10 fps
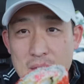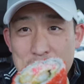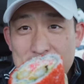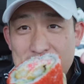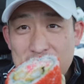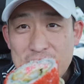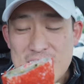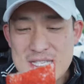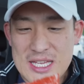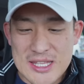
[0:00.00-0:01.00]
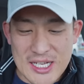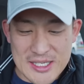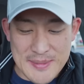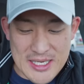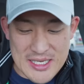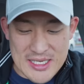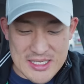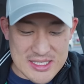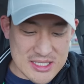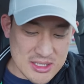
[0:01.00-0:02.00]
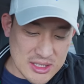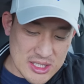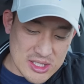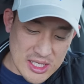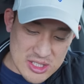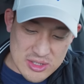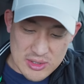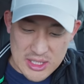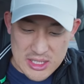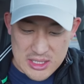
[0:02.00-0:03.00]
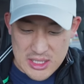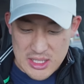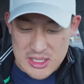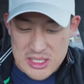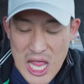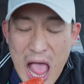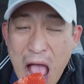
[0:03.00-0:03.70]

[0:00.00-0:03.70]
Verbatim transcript: But there it is. Itadakimasu. Let's get straight into this.